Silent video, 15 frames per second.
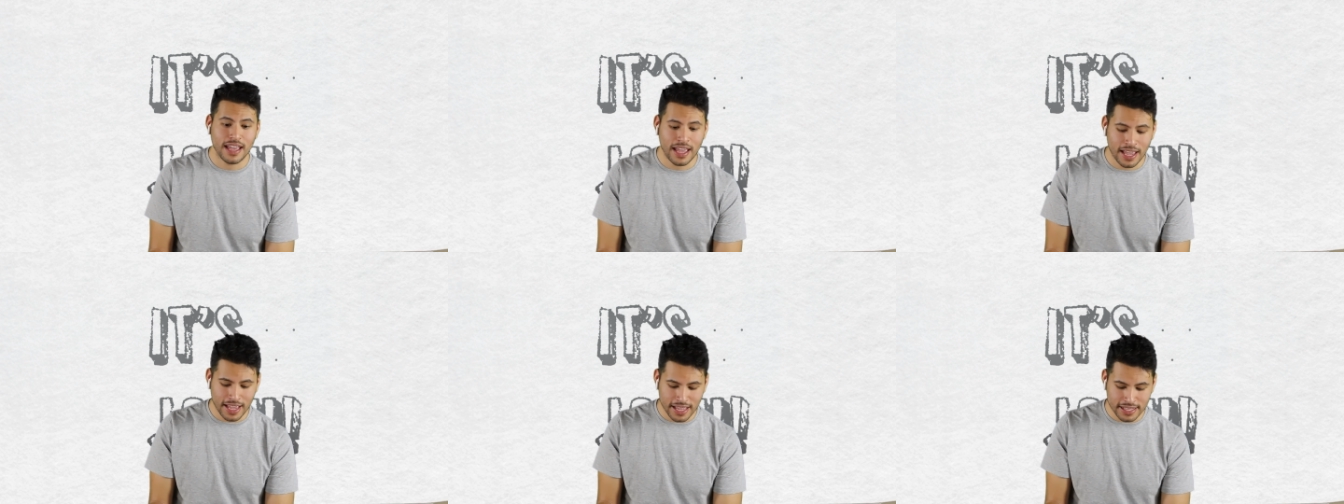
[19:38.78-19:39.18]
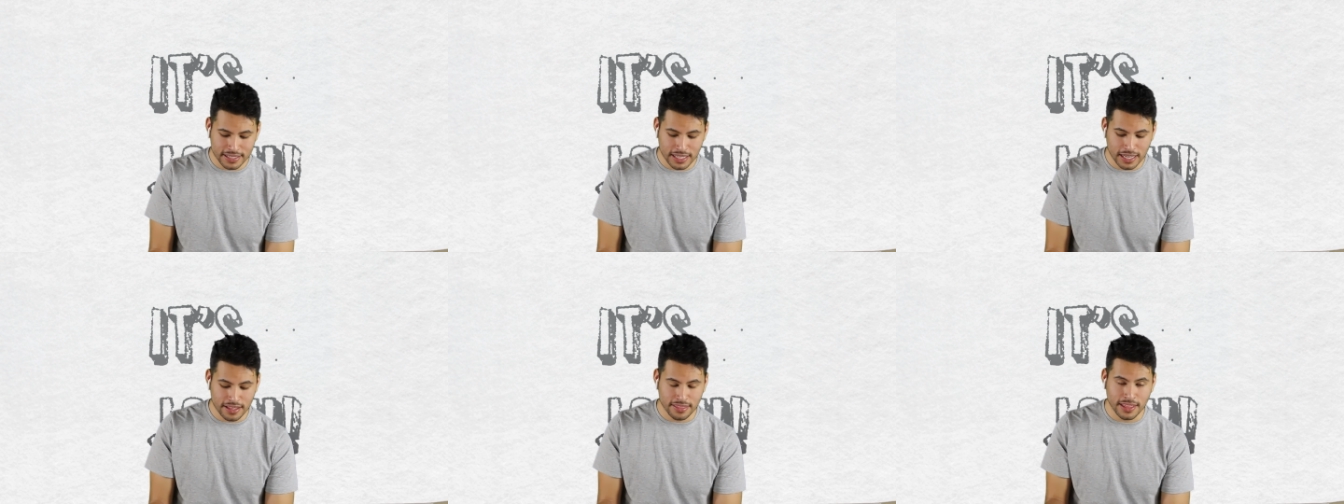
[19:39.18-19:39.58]

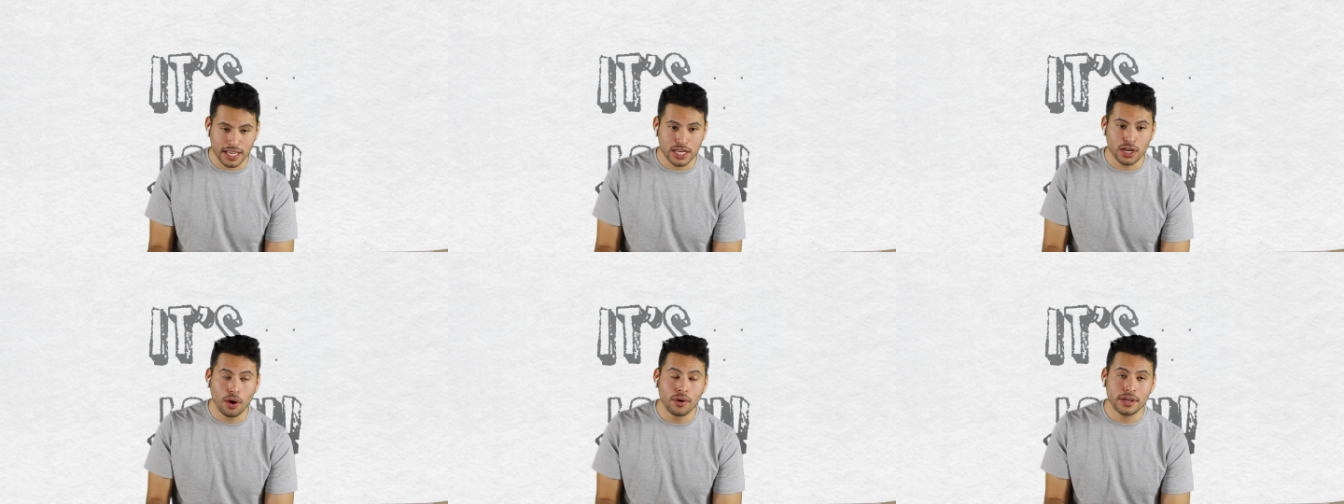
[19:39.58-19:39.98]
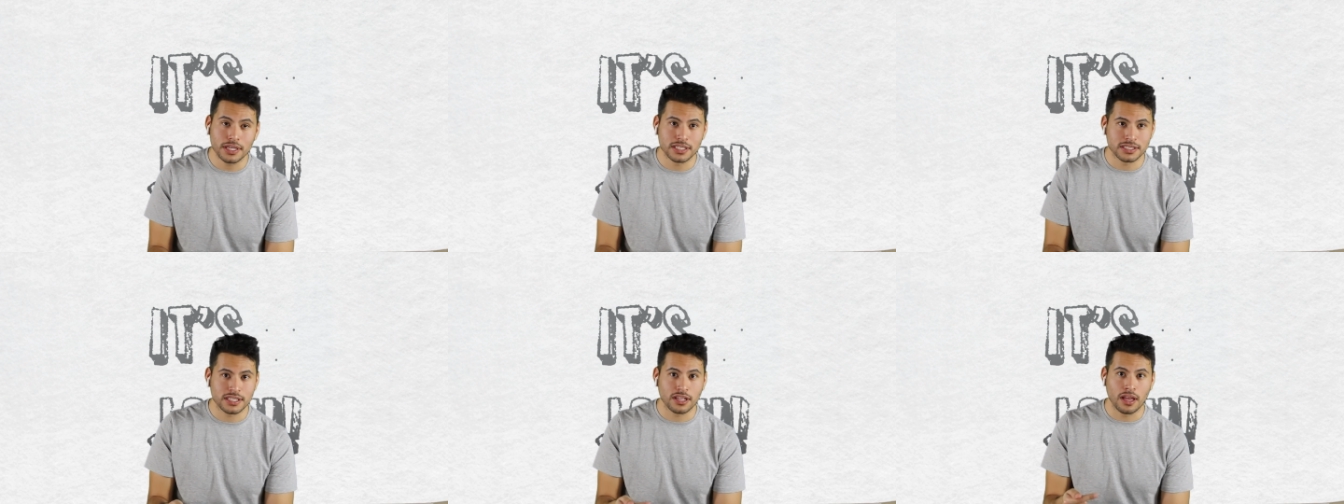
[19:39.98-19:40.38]
And they
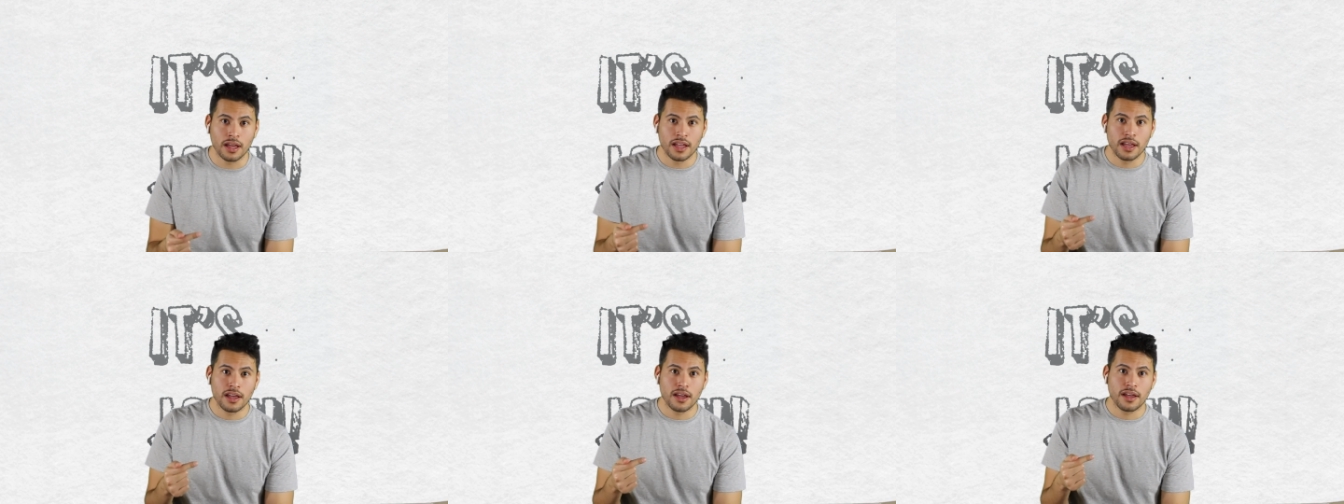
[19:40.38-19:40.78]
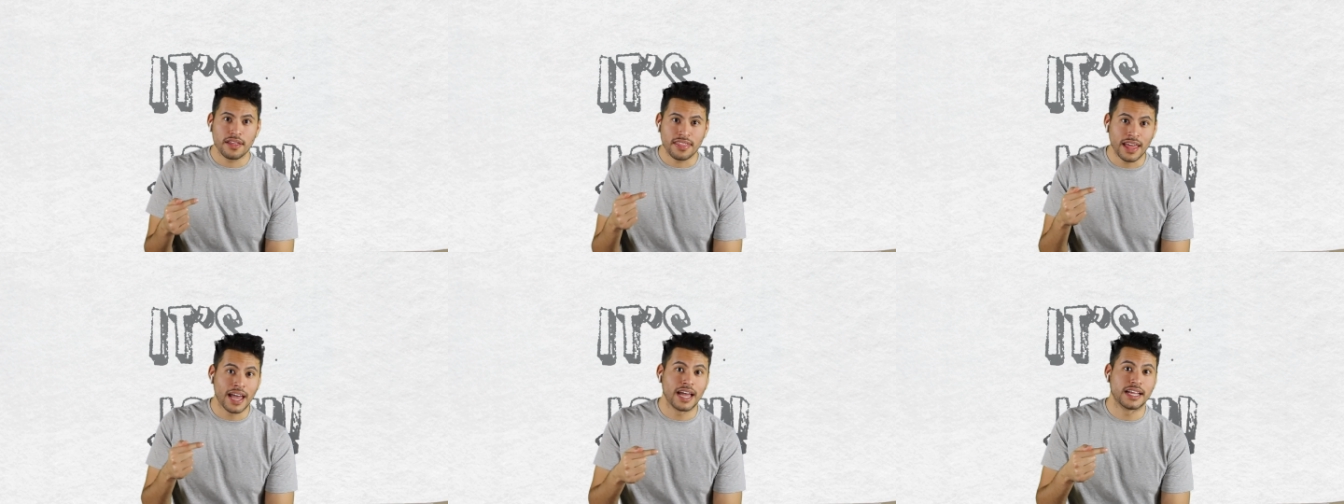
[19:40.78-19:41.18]
noticed
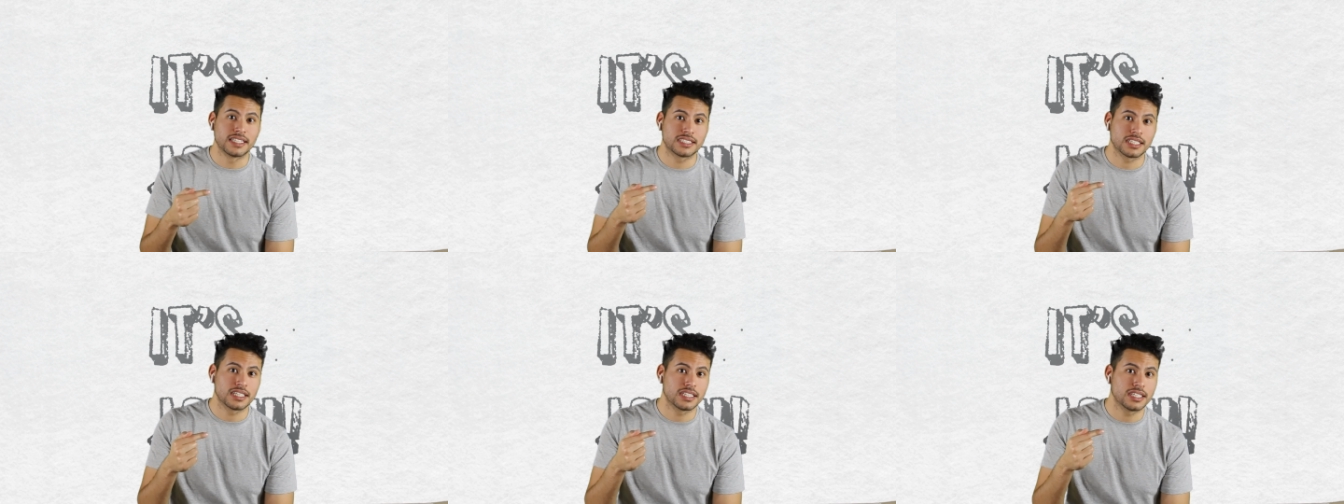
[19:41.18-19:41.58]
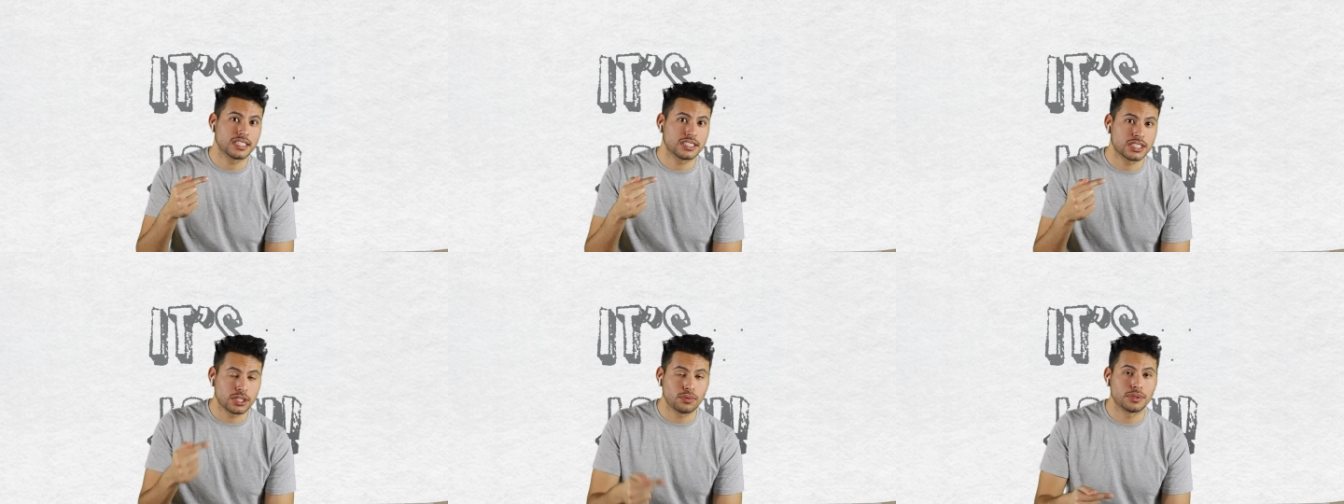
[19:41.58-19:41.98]
that
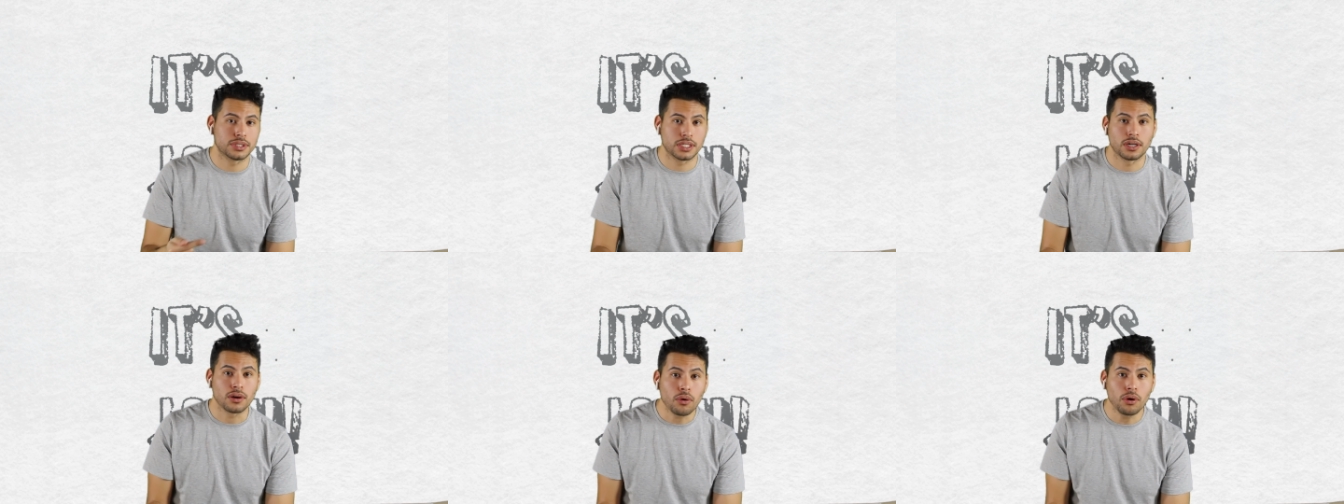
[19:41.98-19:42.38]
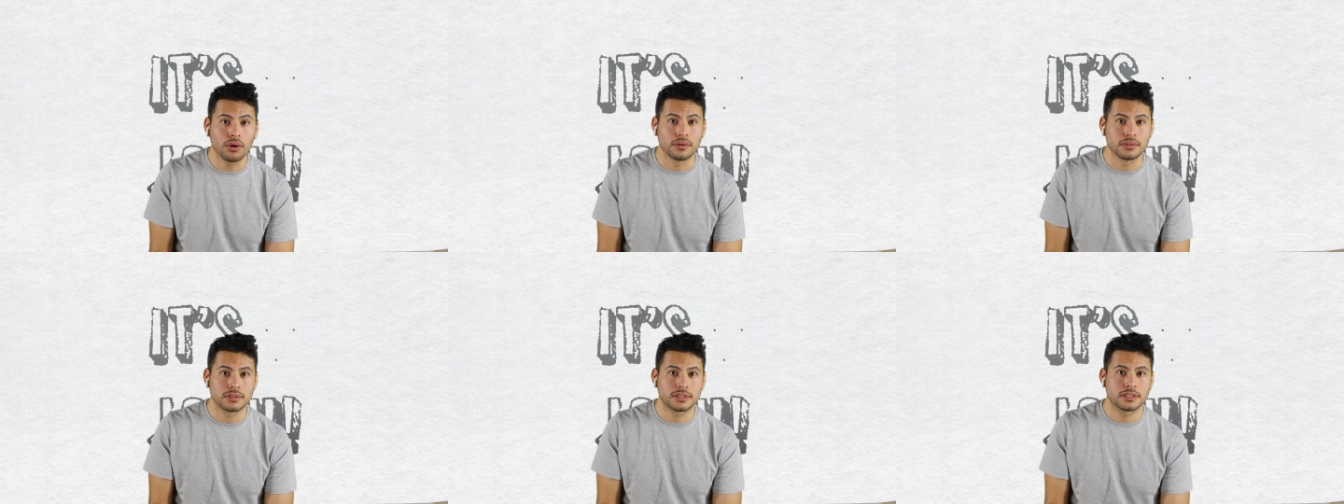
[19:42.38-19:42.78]
she was in a
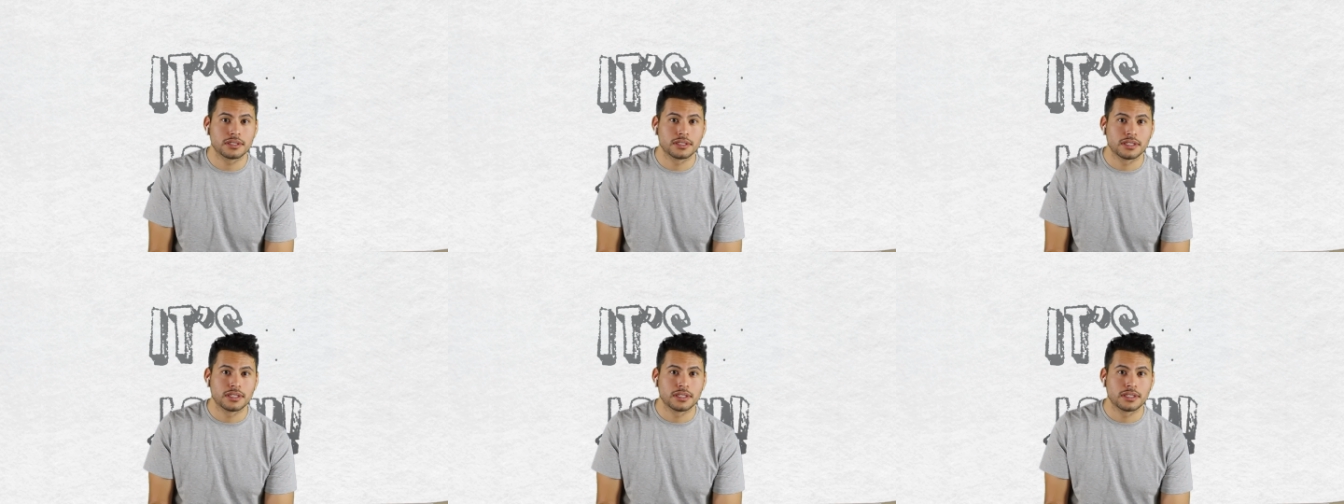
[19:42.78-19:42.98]
cult.